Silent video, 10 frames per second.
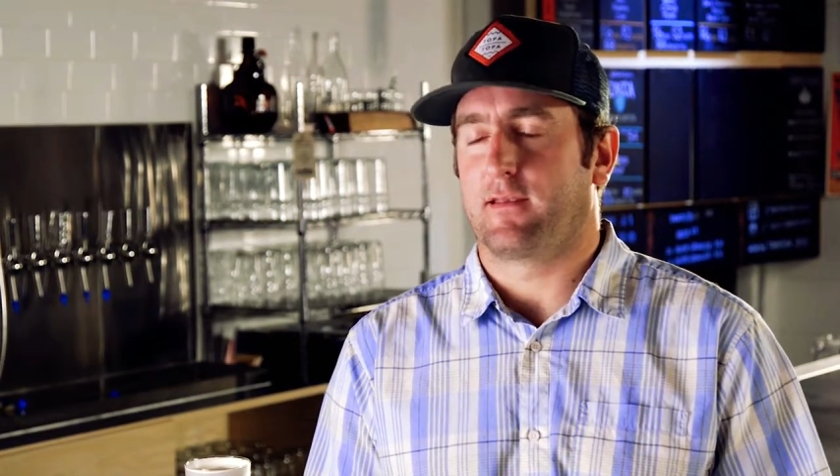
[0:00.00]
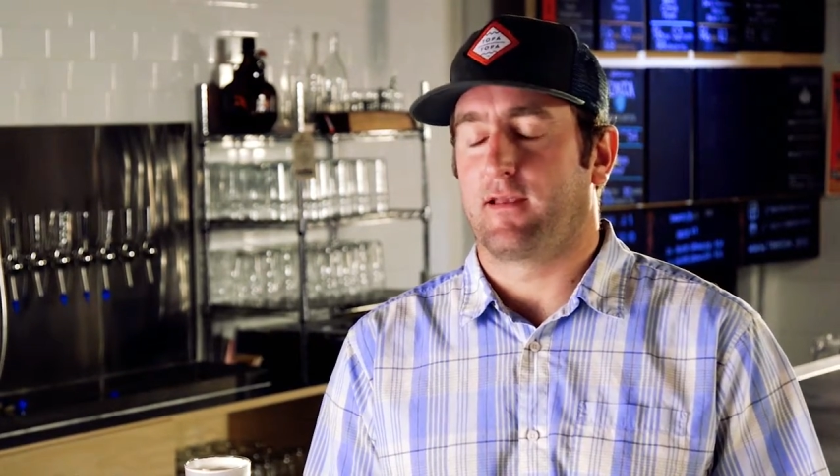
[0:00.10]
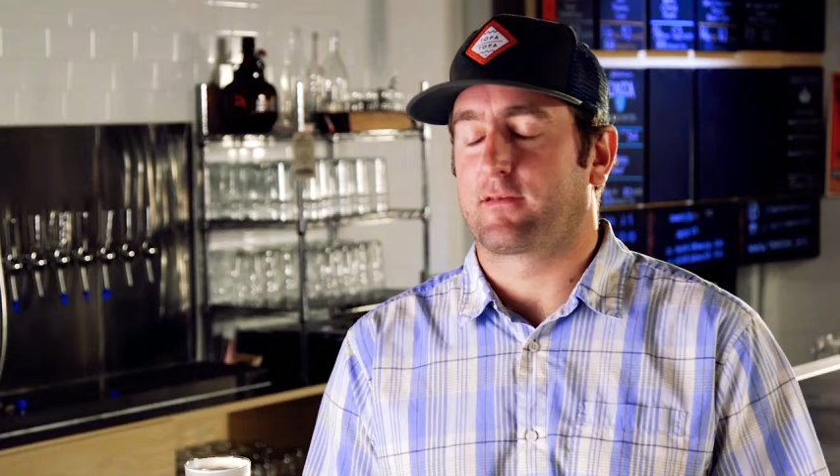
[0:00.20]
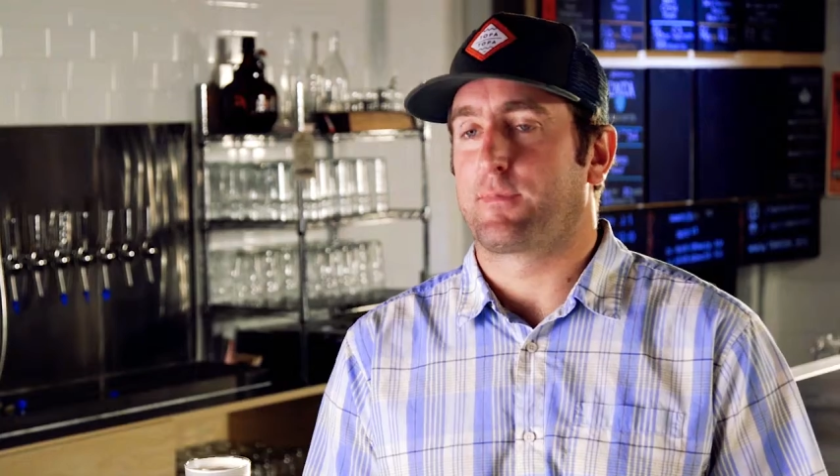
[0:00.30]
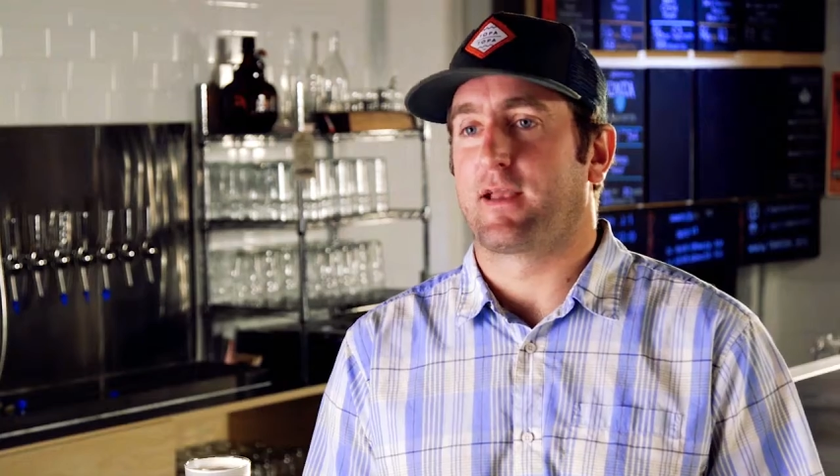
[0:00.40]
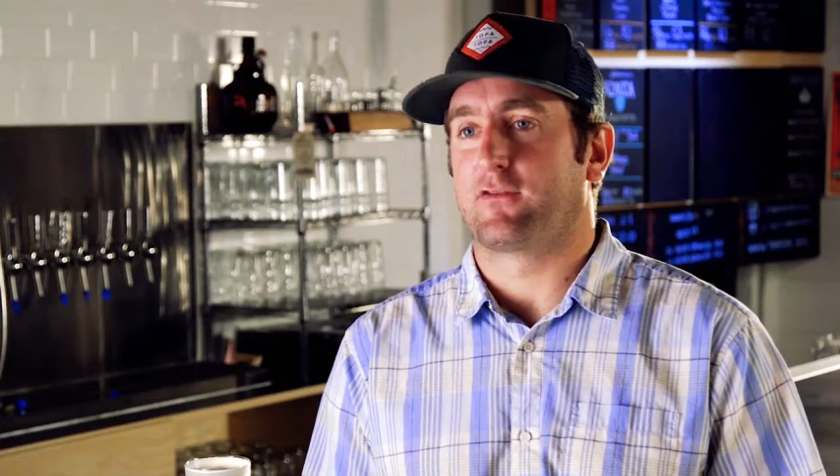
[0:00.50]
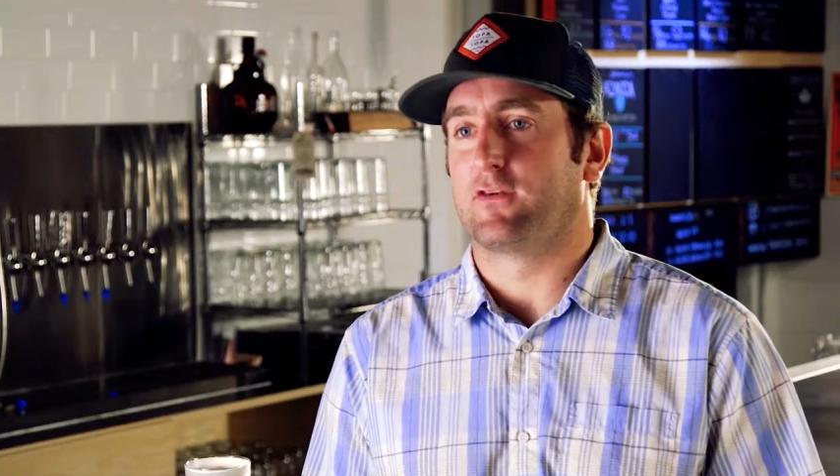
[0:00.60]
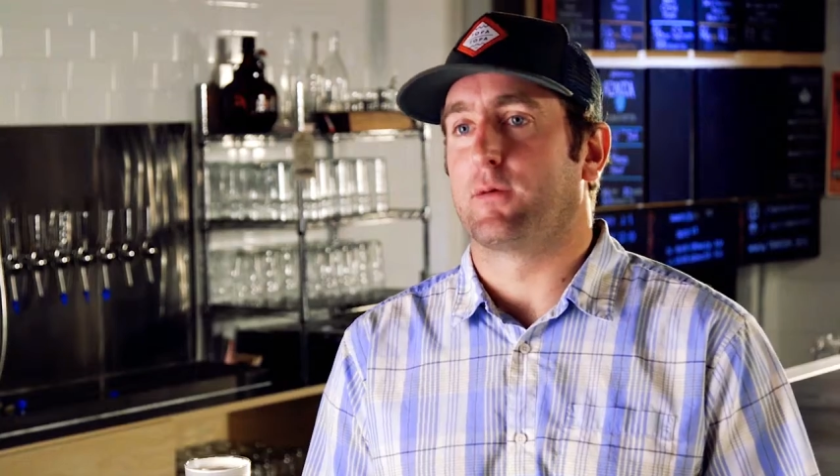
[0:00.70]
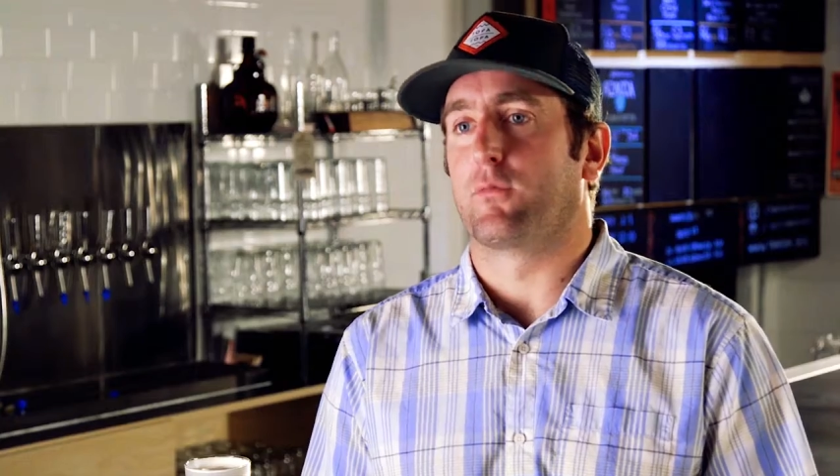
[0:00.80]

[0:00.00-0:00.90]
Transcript: expansion